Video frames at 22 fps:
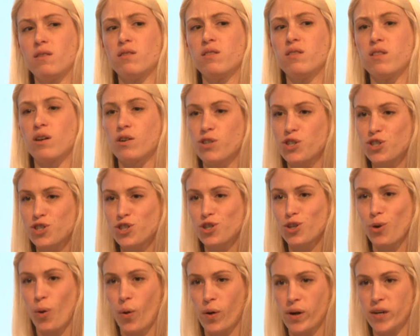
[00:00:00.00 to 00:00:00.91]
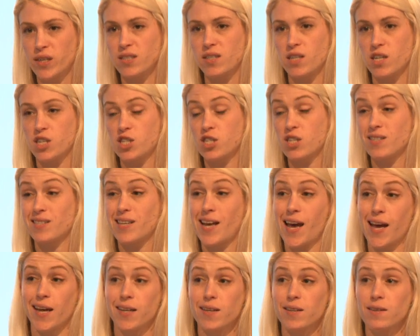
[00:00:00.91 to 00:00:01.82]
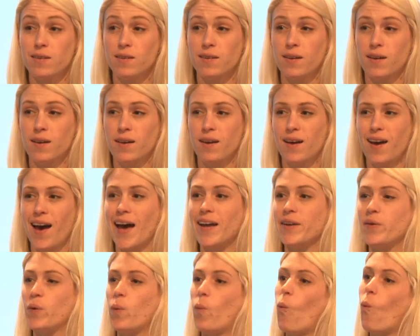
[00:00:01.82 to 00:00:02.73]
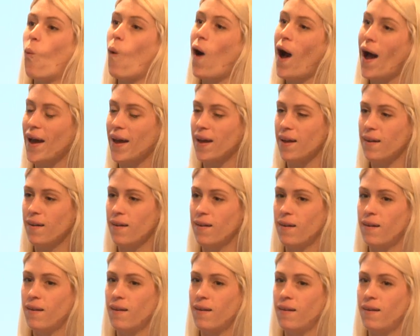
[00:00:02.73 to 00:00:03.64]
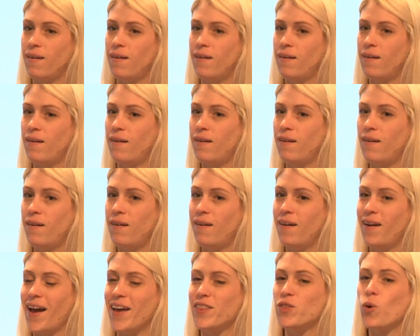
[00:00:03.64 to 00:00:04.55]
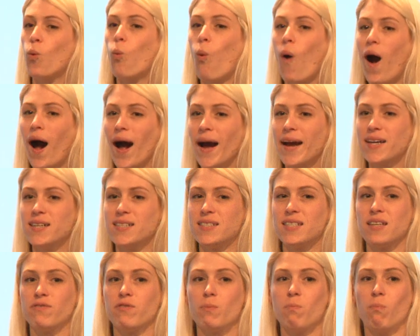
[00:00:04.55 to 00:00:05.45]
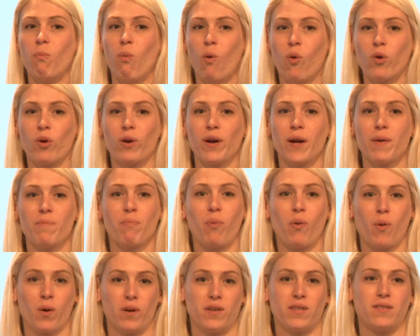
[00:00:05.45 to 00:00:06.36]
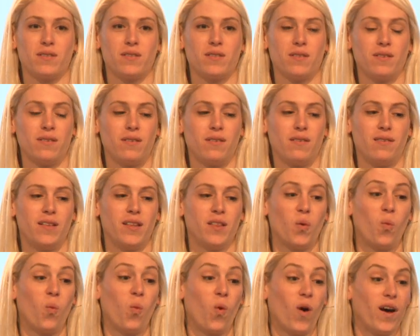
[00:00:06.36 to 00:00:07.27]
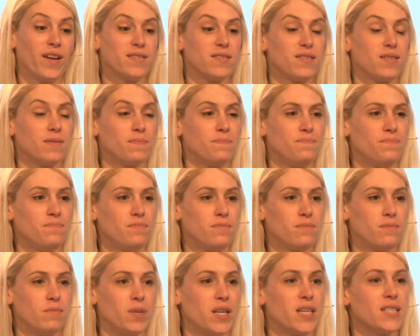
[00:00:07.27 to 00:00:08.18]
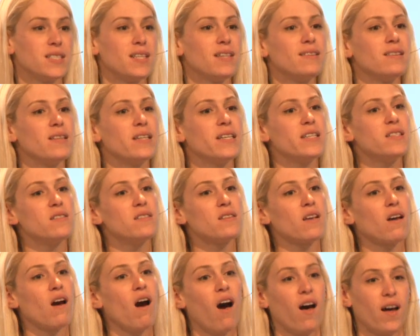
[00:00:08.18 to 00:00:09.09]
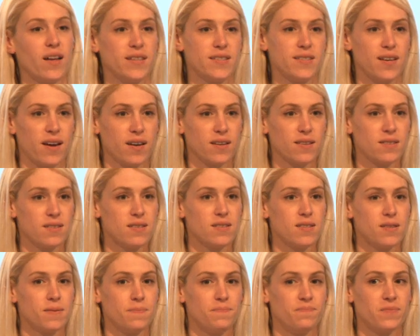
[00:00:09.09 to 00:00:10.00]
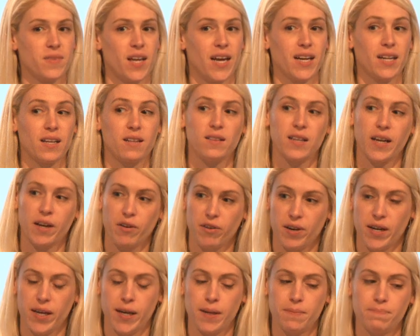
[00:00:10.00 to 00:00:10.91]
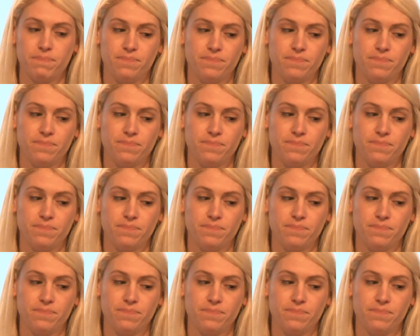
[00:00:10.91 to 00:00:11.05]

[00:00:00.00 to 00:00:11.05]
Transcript: larger organization is headed and why. And the why is even more important than the what, because it lends context and clarity.